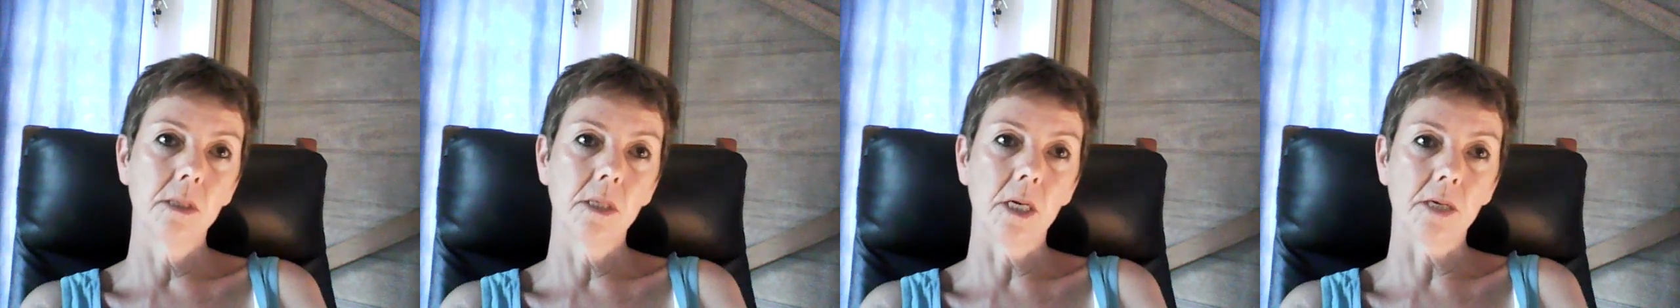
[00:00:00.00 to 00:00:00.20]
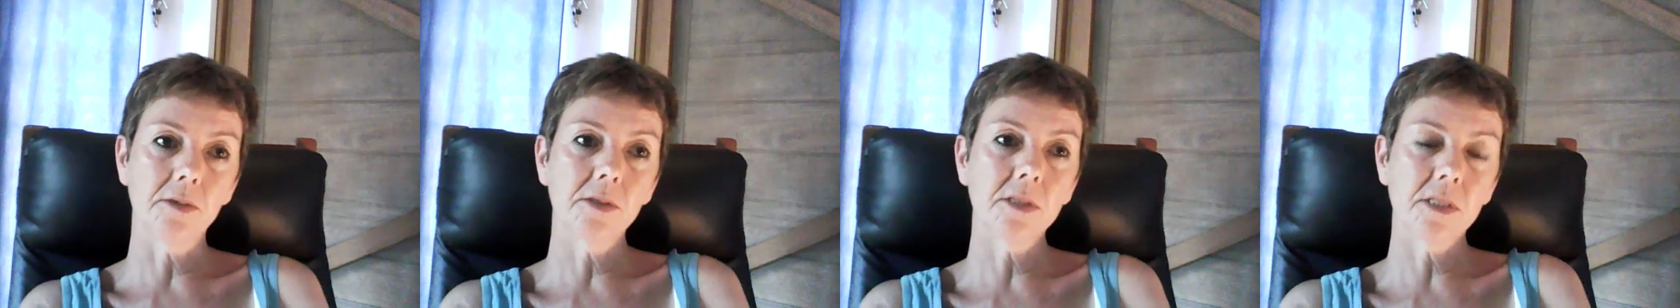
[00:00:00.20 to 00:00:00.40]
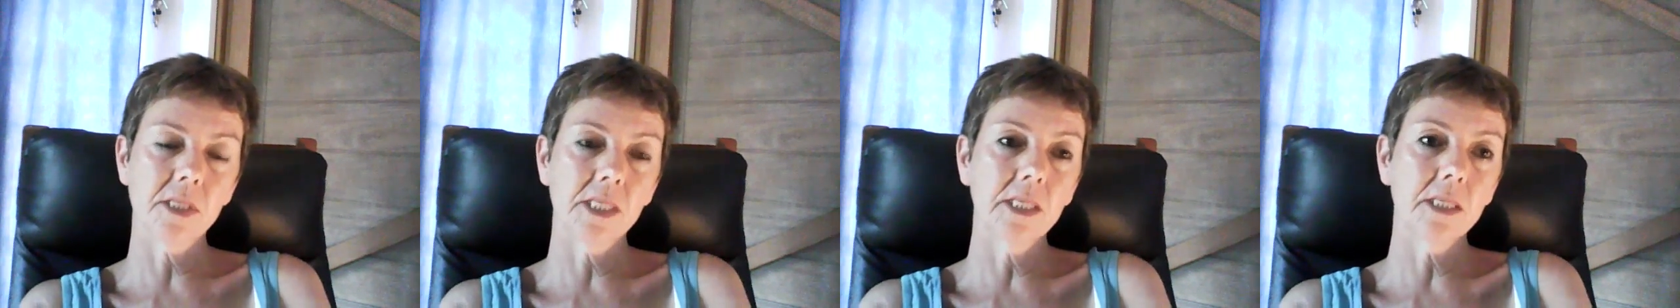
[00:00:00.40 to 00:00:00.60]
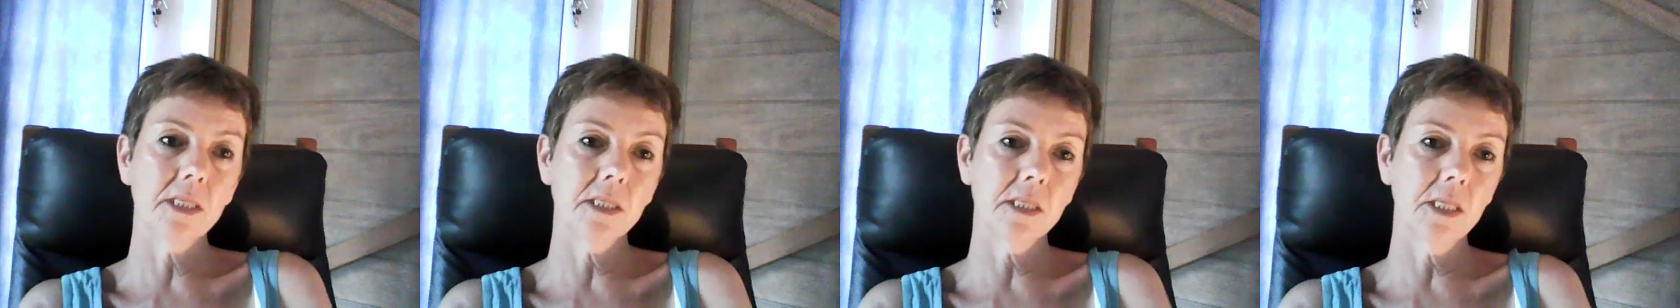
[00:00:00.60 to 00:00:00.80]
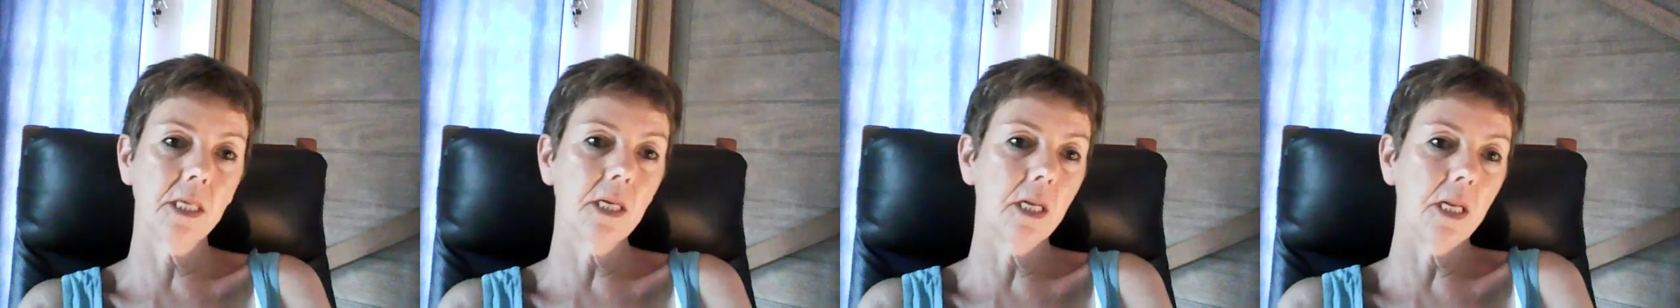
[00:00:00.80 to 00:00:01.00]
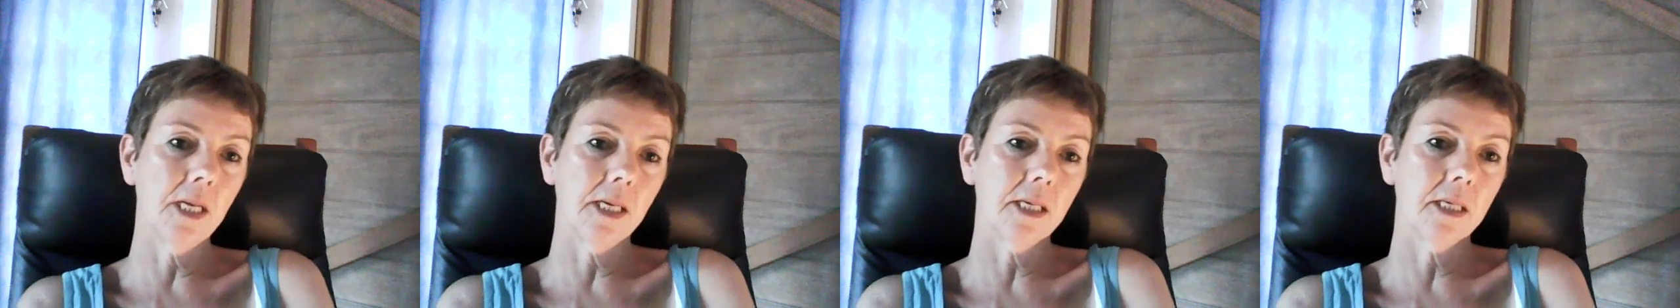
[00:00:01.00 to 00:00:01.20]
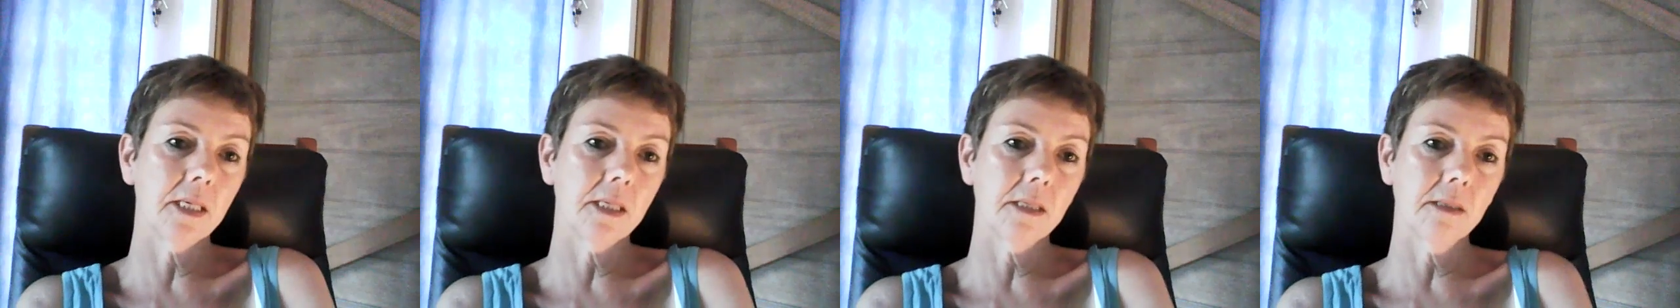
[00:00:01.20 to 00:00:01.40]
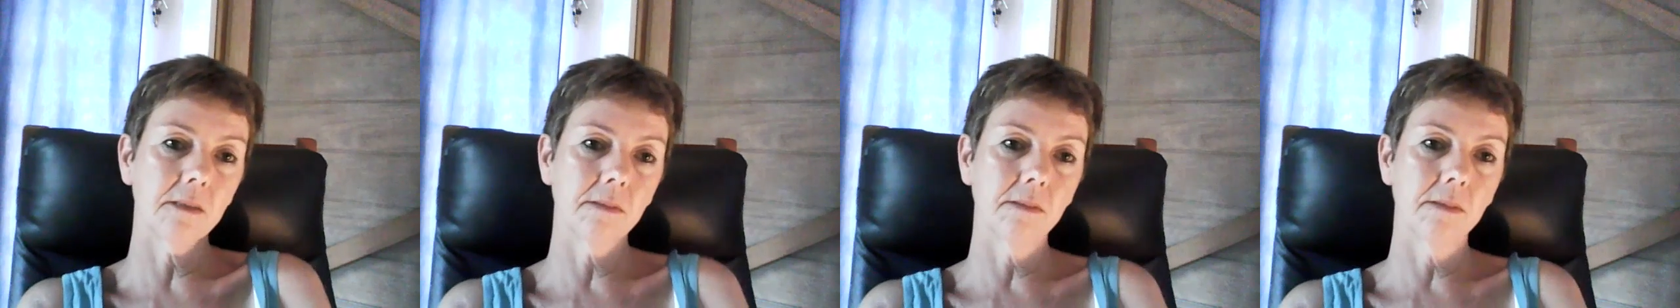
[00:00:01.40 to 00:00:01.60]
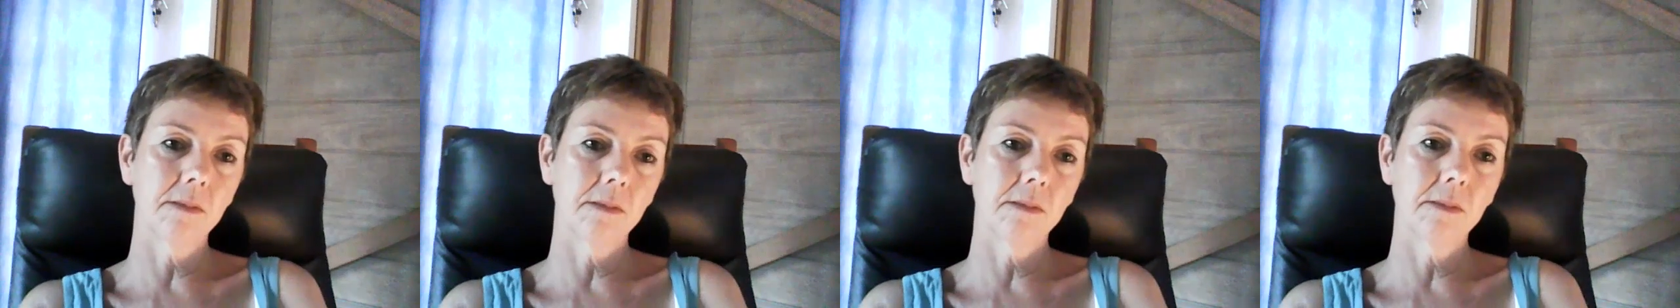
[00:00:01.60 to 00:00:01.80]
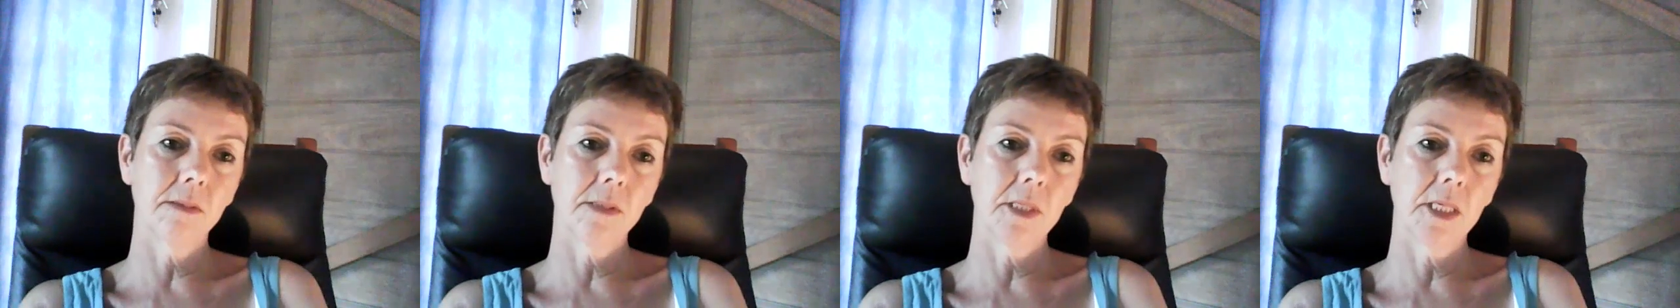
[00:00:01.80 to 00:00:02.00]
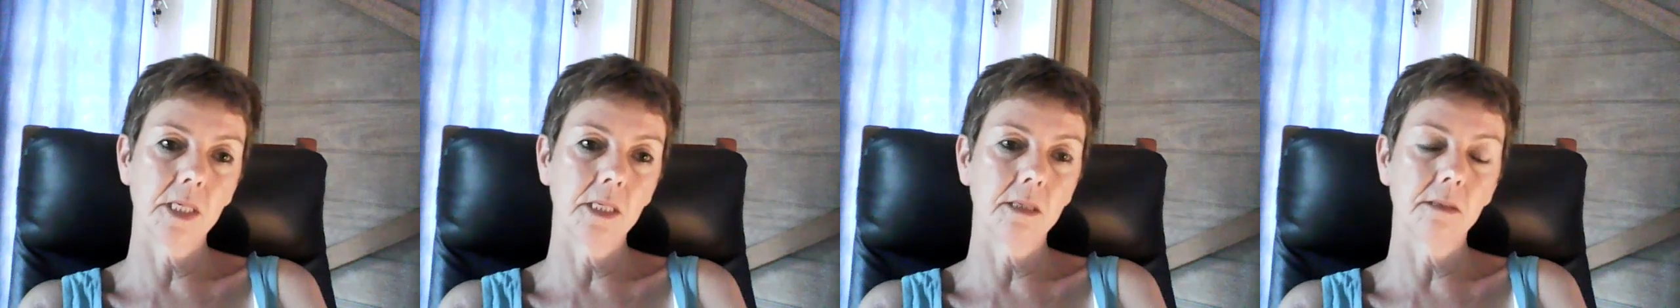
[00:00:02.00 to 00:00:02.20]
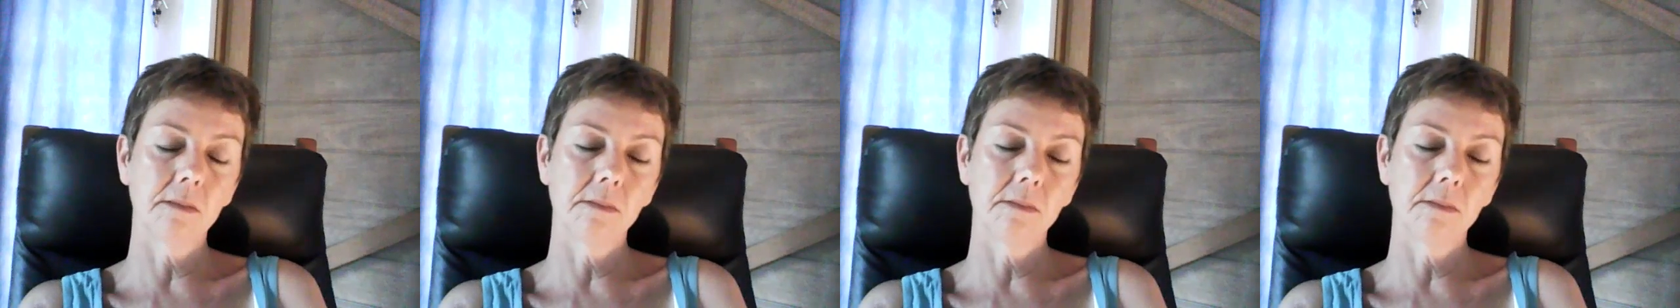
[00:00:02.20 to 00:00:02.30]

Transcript: Other things stay. Like yeah.